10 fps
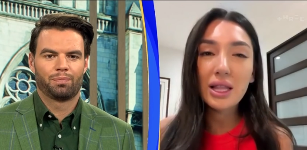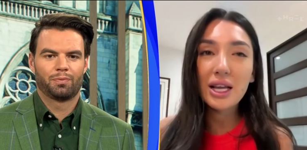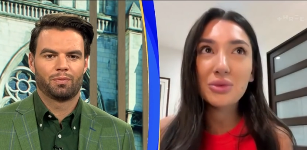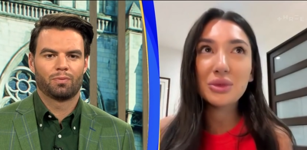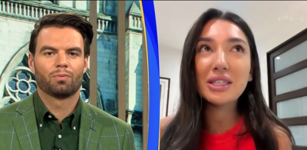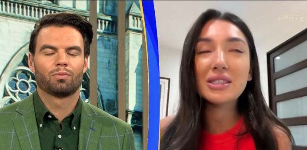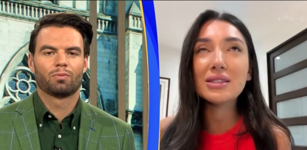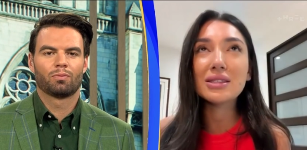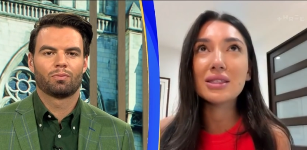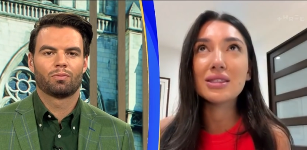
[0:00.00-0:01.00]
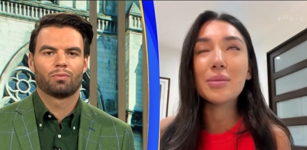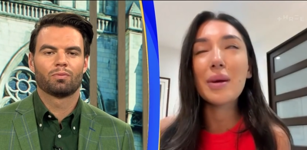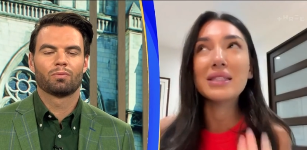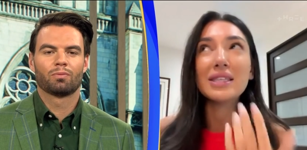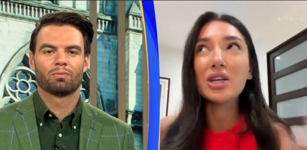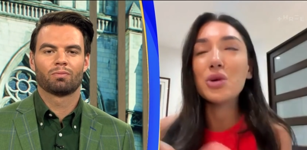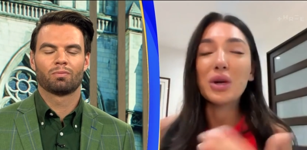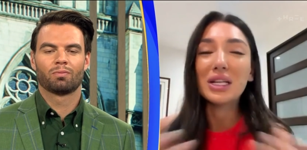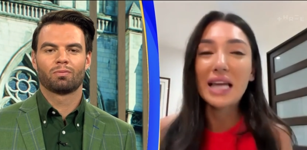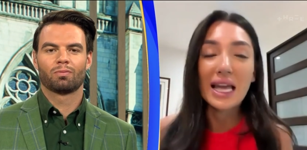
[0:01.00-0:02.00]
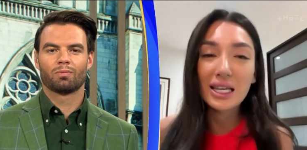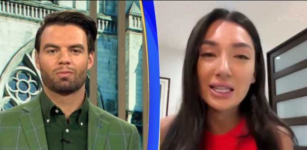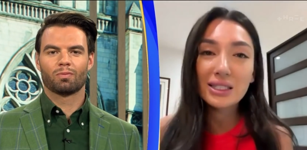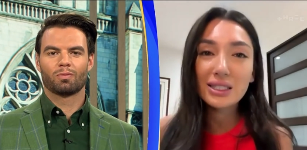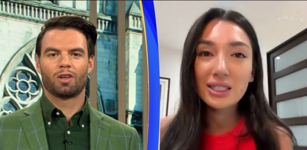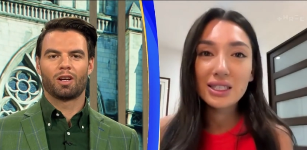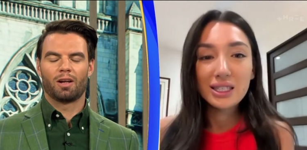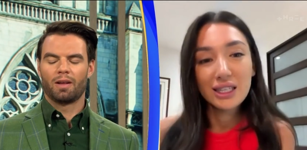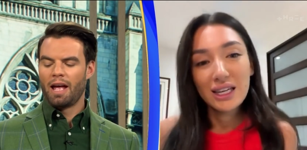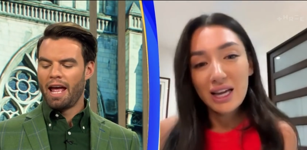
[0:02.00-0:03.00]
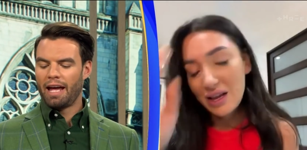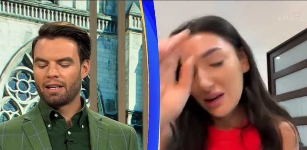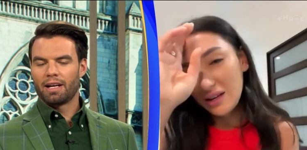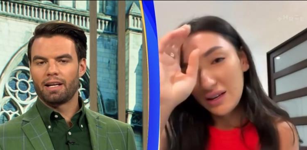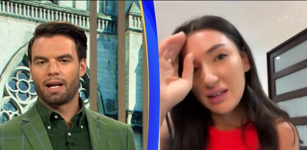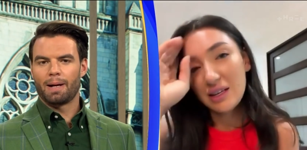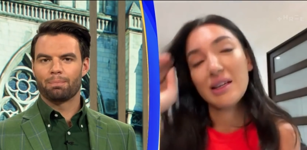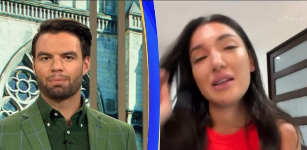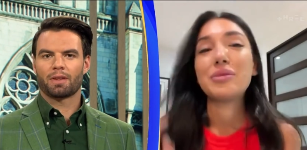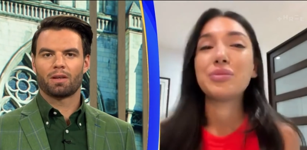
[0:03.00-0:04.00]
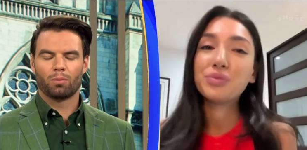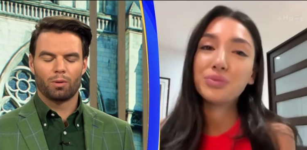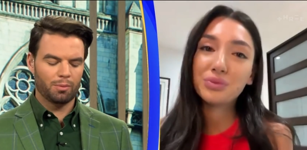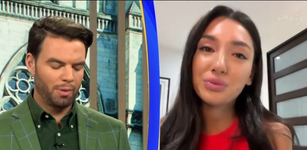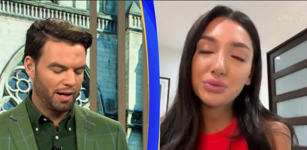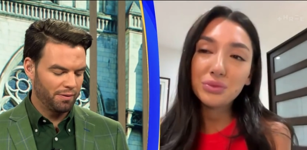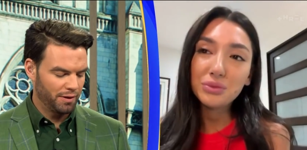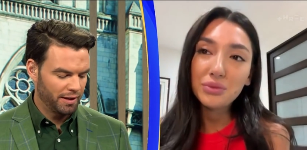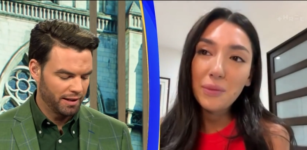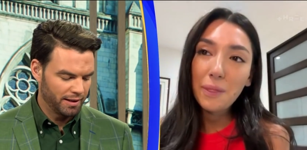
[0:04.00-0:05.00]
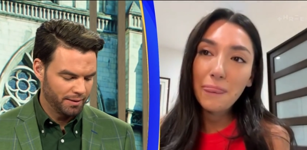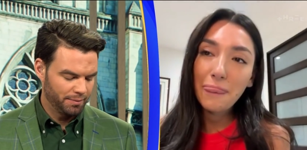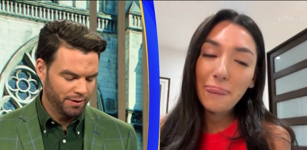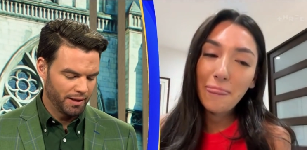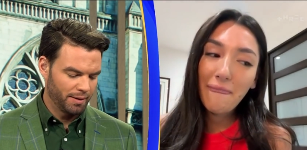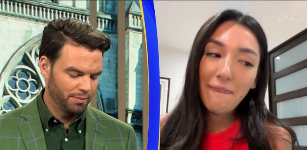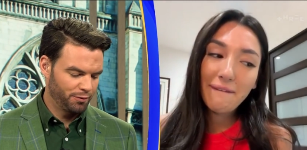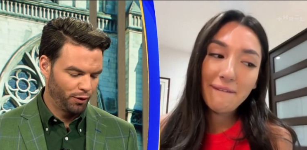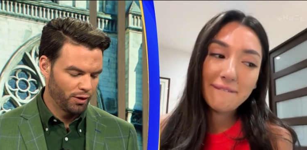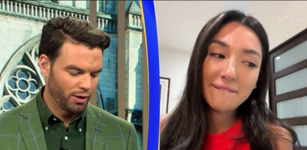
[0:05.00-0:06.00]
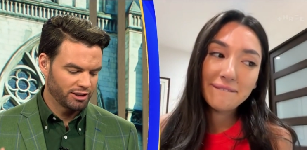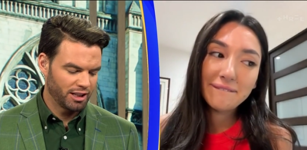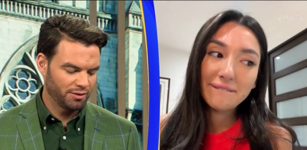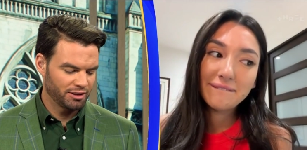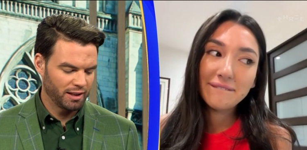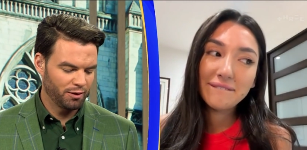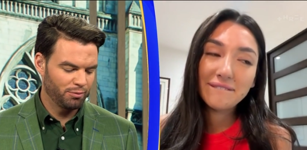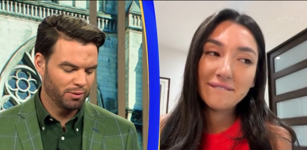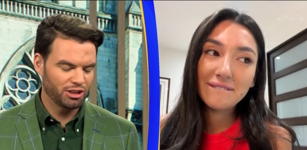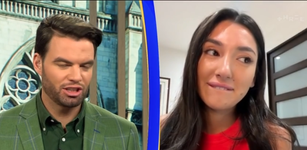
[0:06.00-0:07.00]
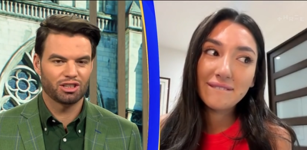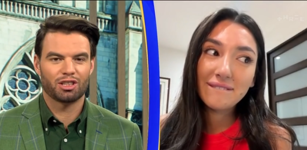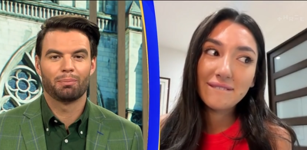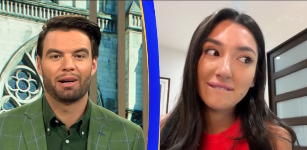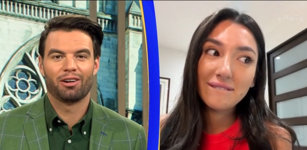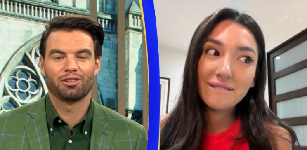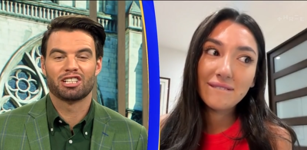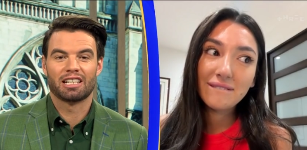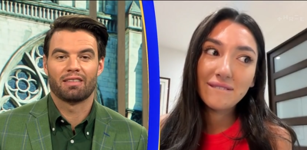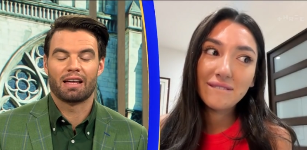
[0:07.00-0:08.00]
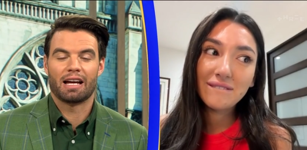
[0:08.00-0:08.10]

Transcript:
Speaker 1: Like it really just it depends how you want to take it.
Speaker 2: Yeah, Ella, um, what about the the photos that I've seen of Mitch and Tamara together